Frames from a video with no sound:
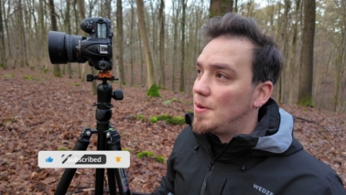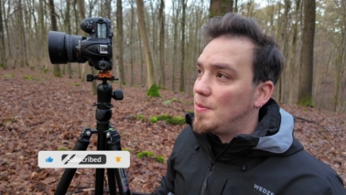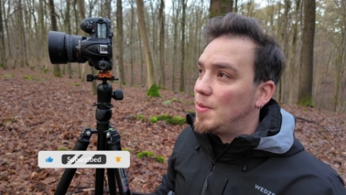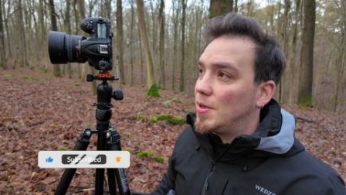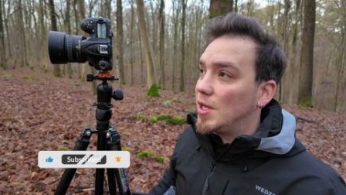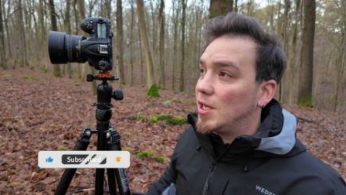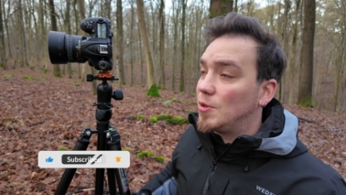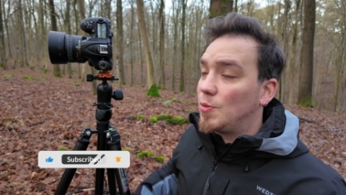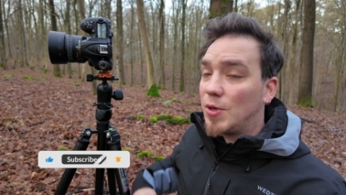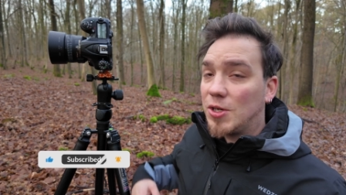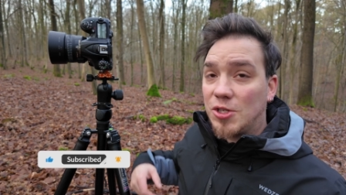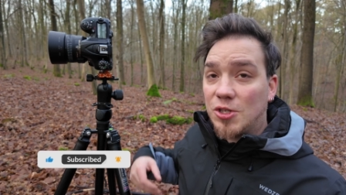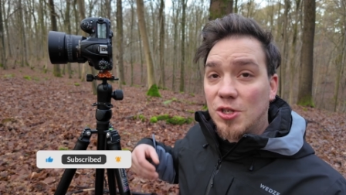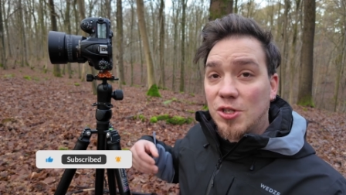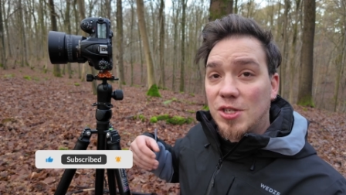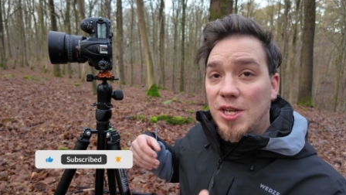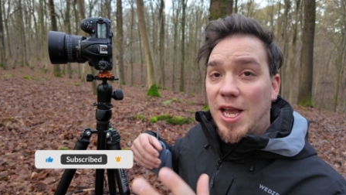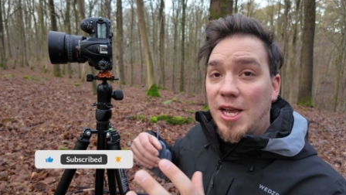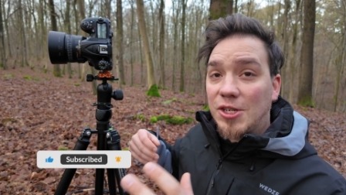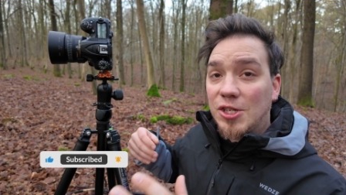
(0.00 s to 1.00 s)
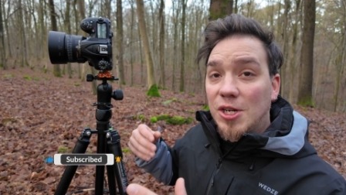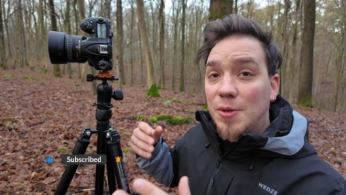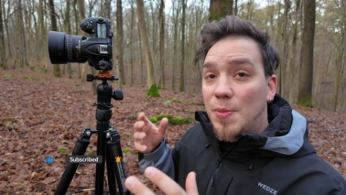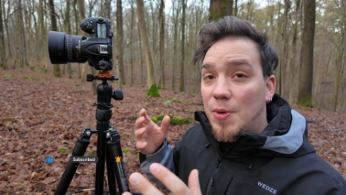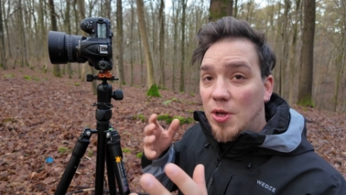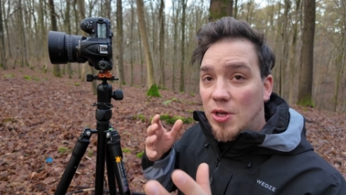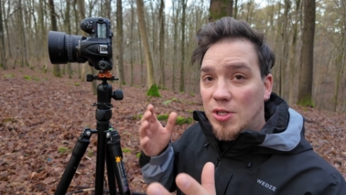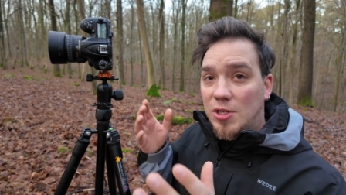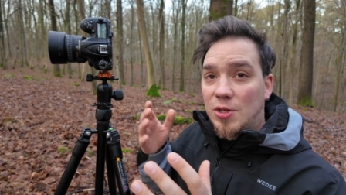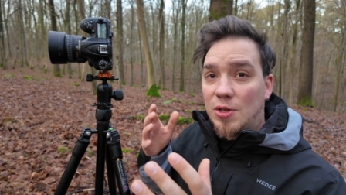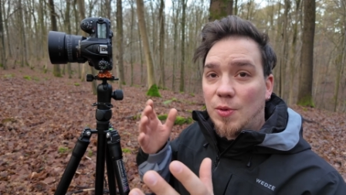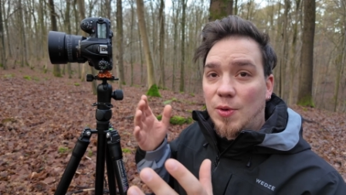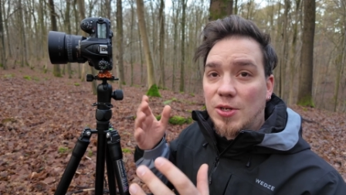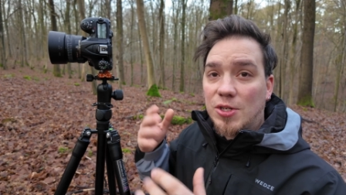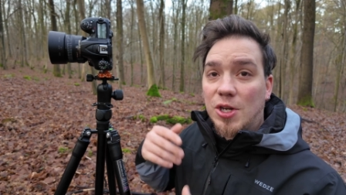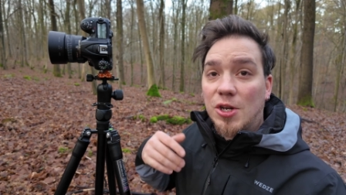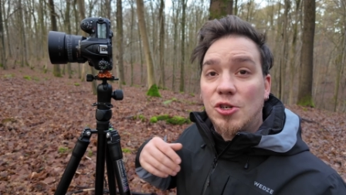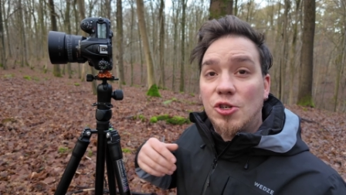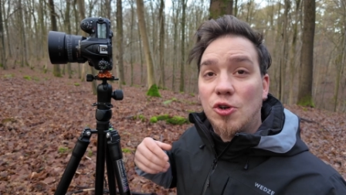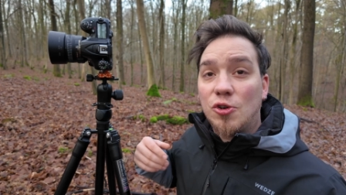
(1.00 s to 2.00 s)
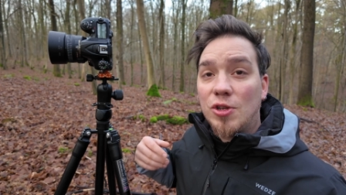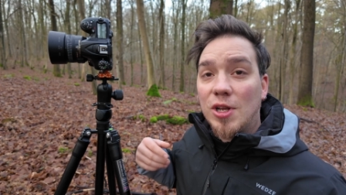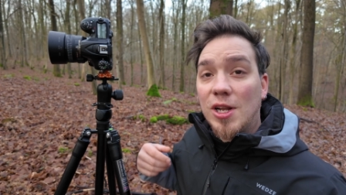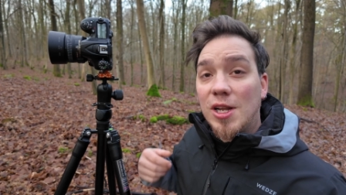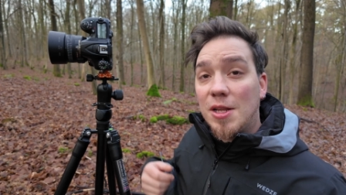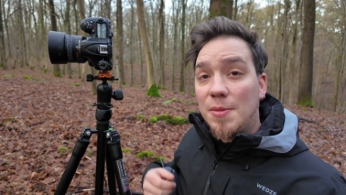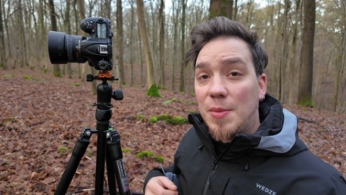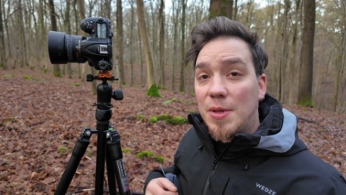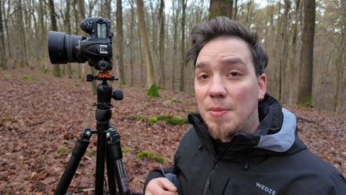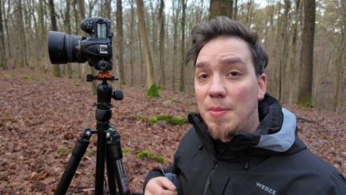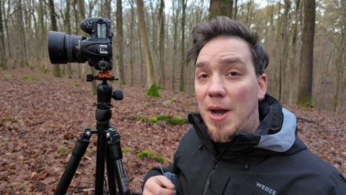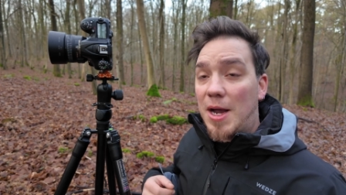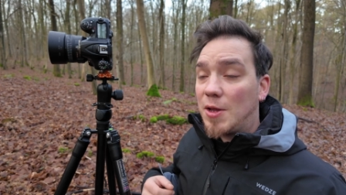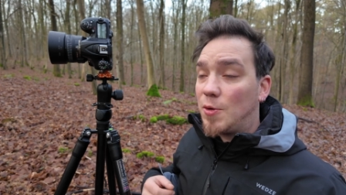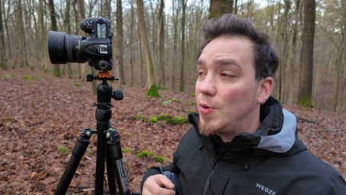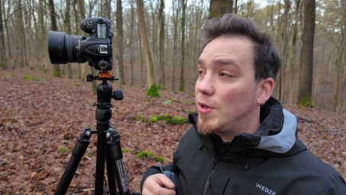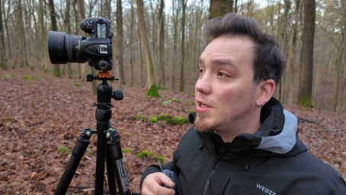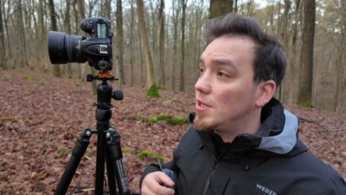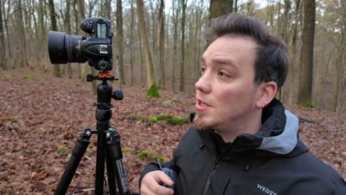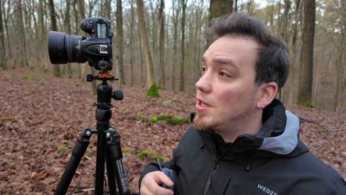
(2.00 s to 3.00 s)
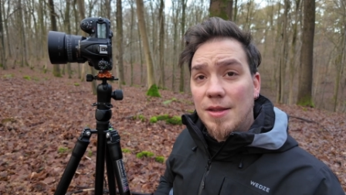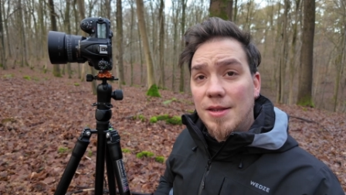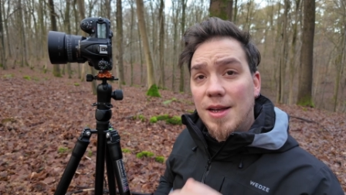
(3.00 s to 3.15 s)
but it was just actually because it was shook a little bit by the wind.